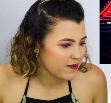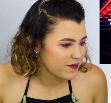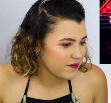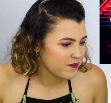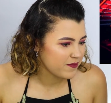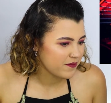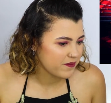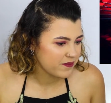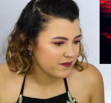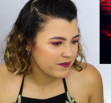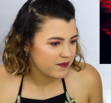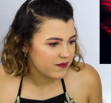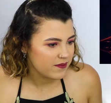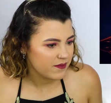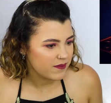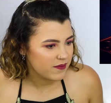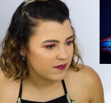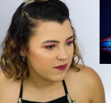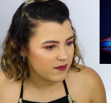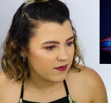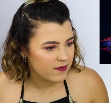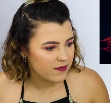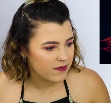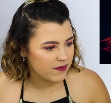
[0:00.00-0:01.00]

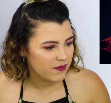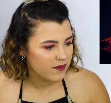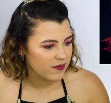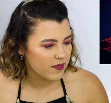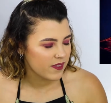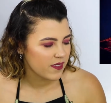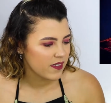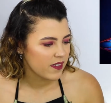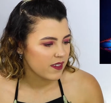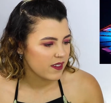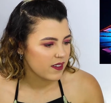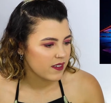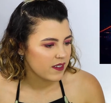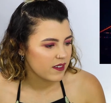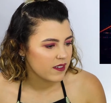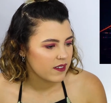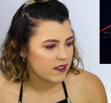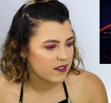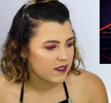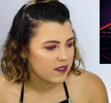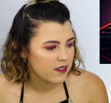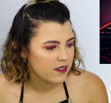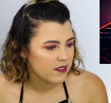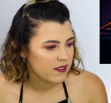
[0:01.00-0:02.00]

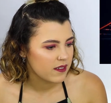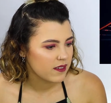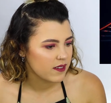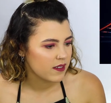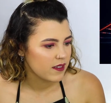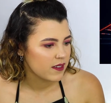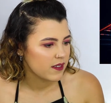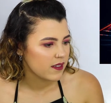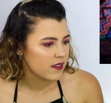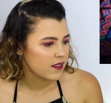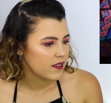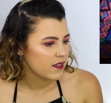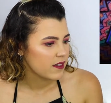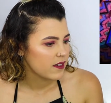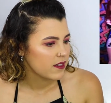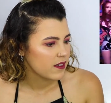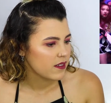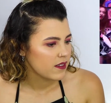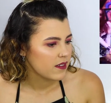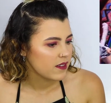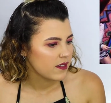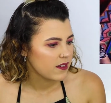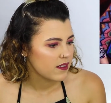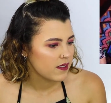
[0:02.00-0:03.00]

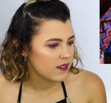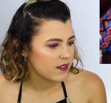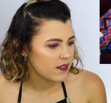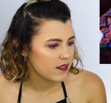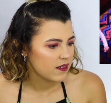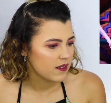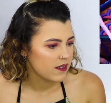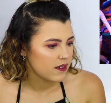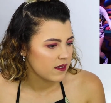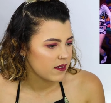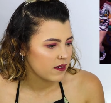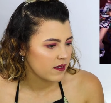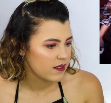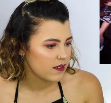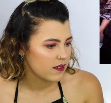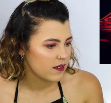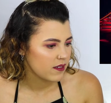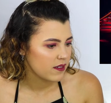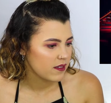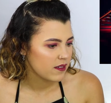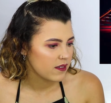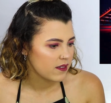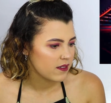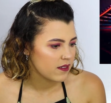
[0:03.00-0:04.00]

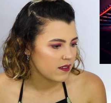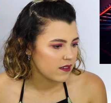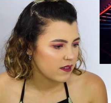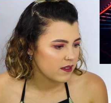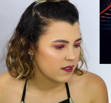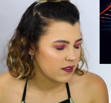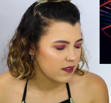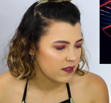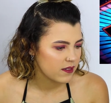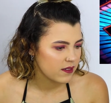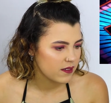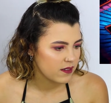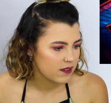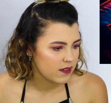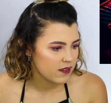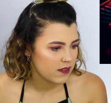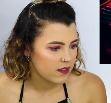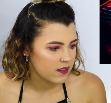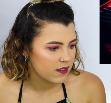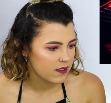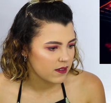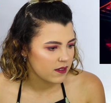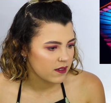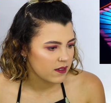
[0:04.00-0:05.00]

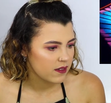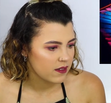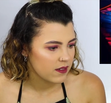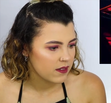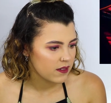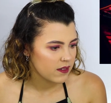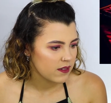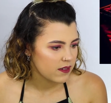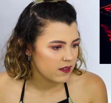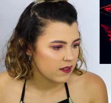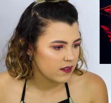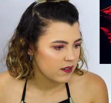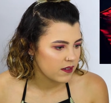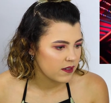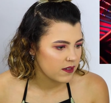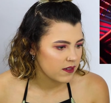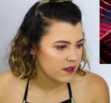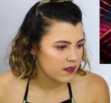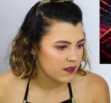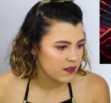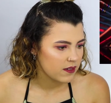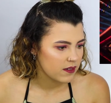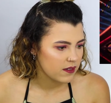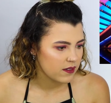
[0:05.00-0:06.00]

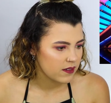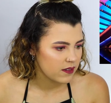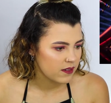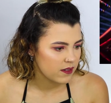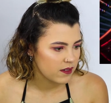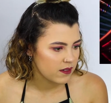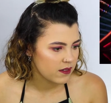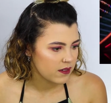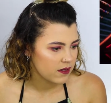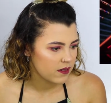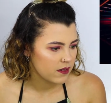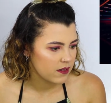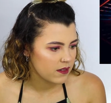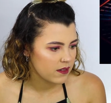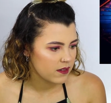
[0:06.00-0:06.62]
[no speech]